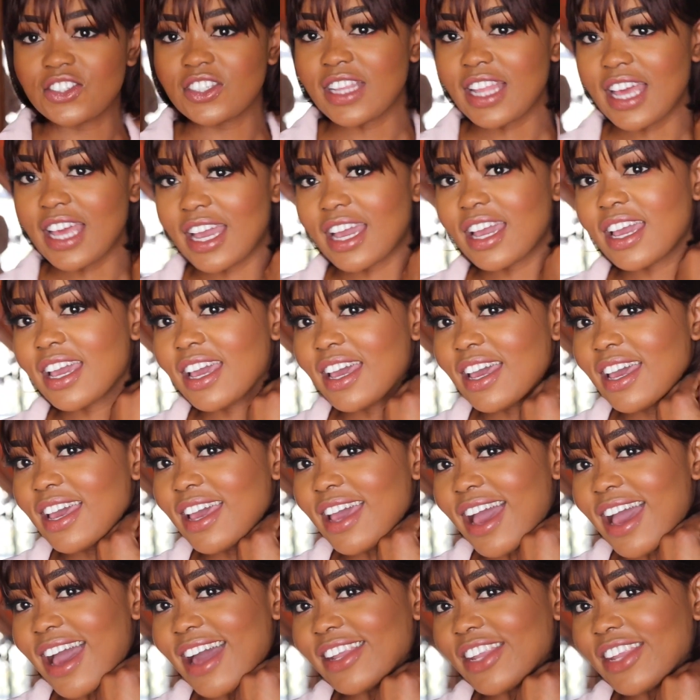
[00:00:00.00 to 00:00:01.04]
like
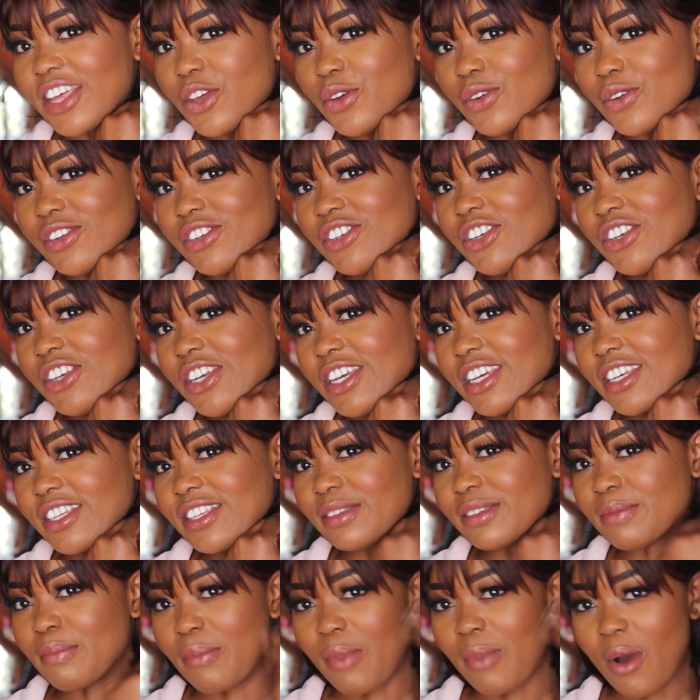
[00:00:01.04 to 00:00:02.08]
under your
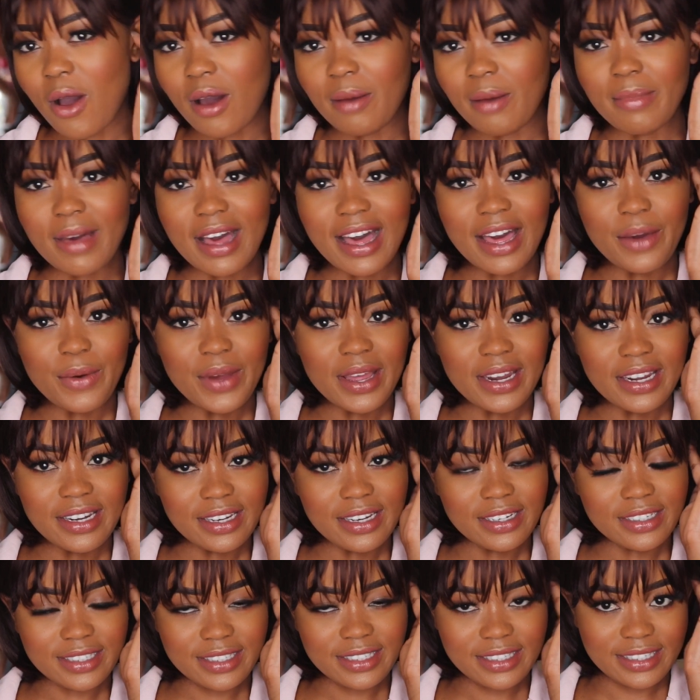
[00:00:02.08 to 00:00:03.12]
cheeks bob. I want
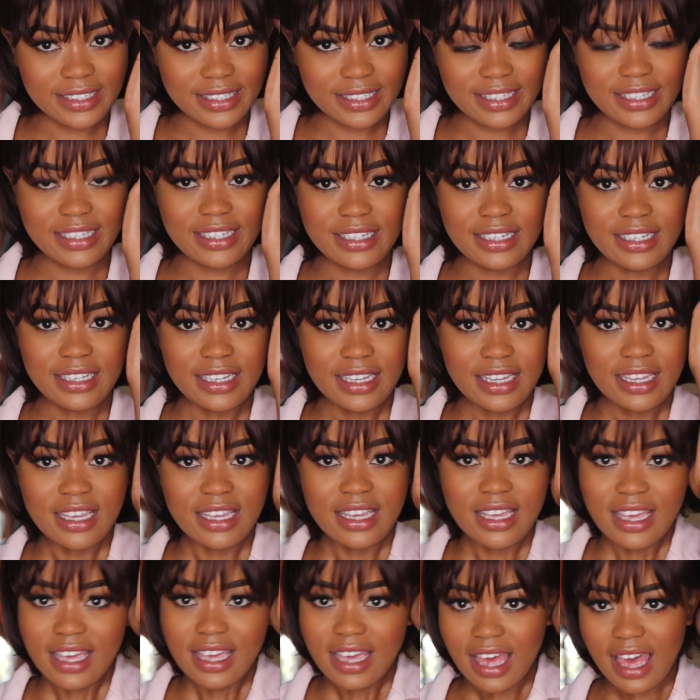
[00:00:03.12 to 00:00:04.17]
to see
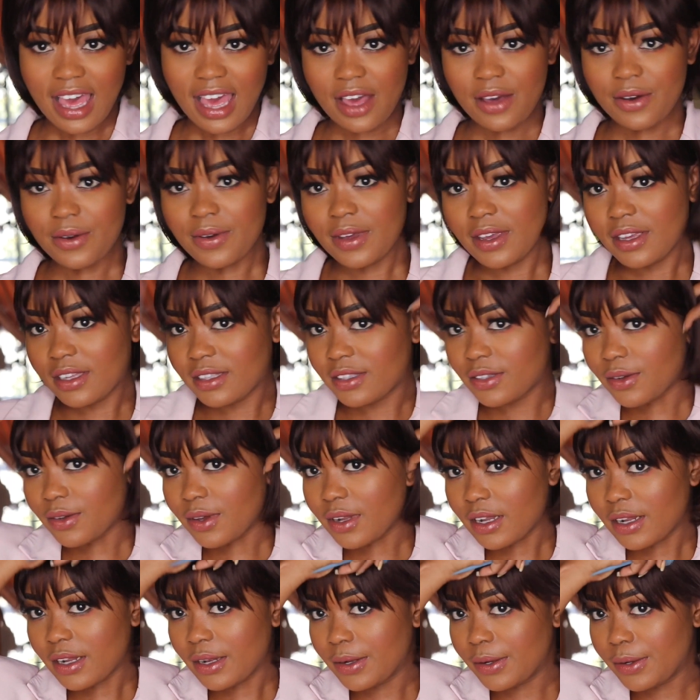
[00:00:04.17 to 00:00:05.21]
how it's
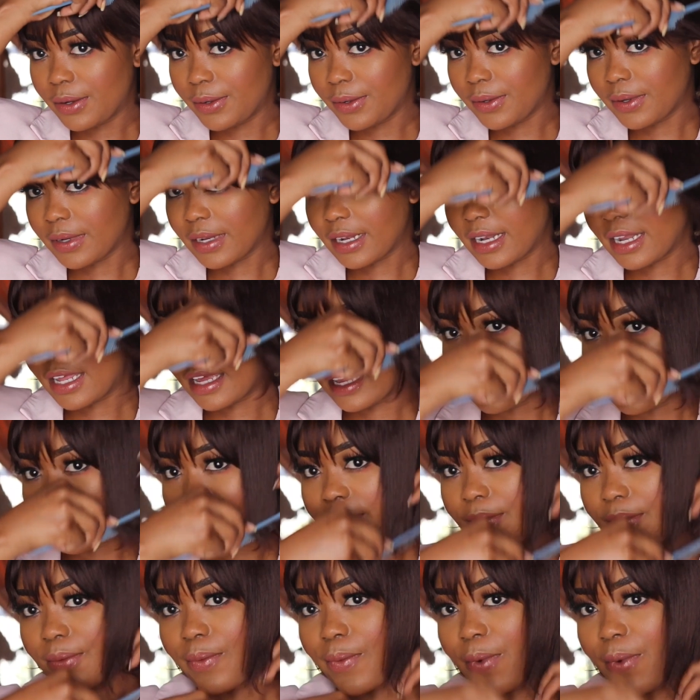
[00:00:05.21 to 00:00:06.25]
gonna look like
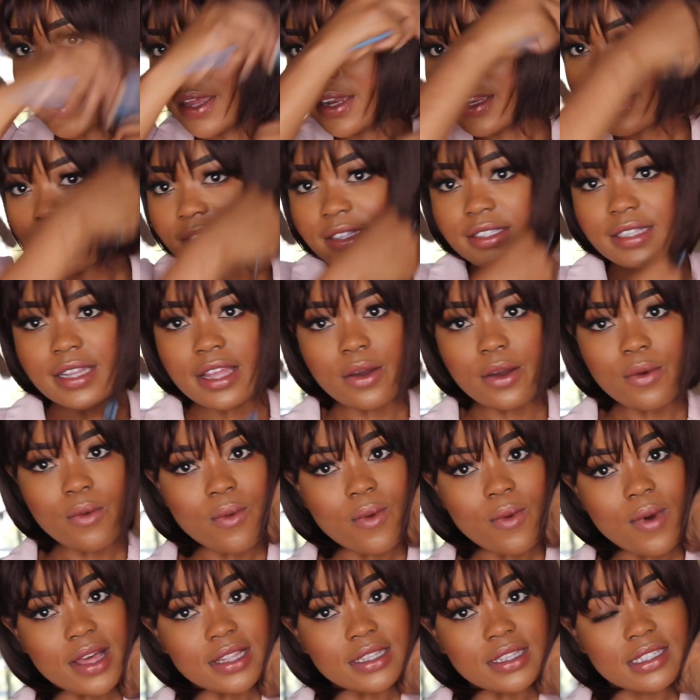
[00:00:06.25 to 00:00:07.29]
when it's like
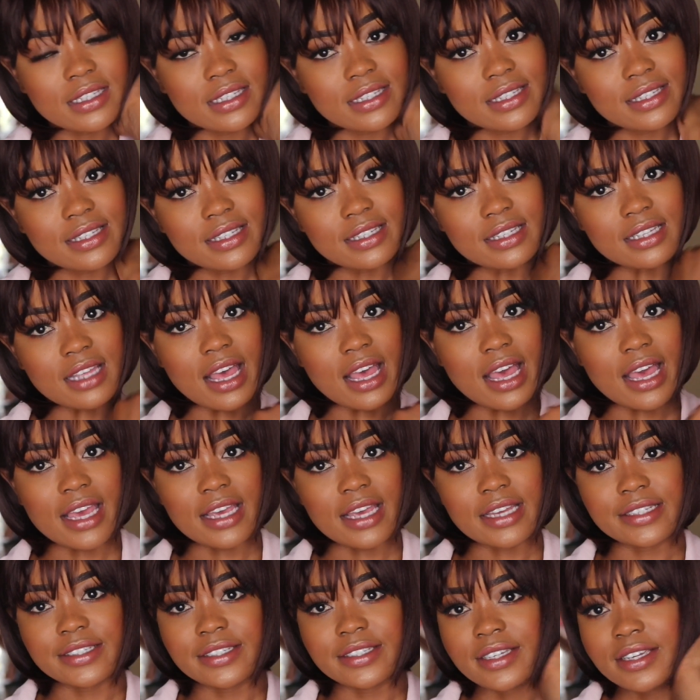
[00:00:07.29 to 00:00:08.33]
one
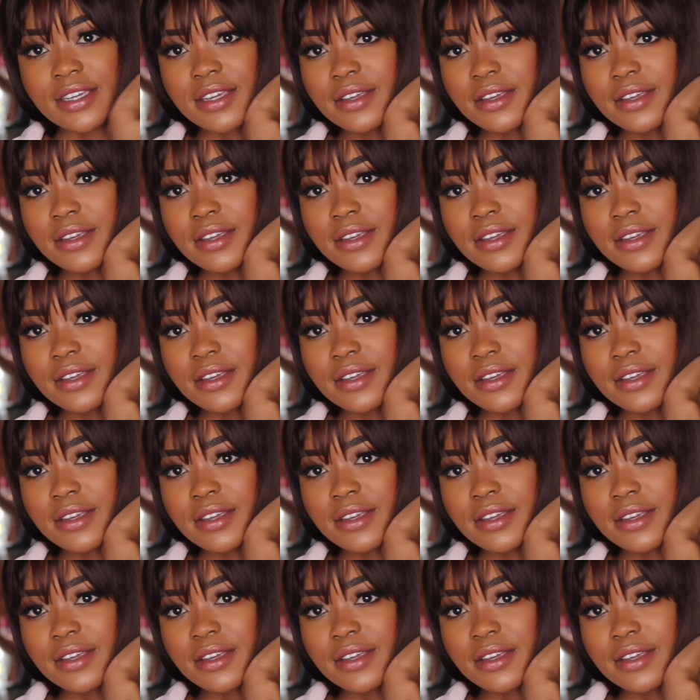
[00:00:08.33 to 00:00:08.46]
side.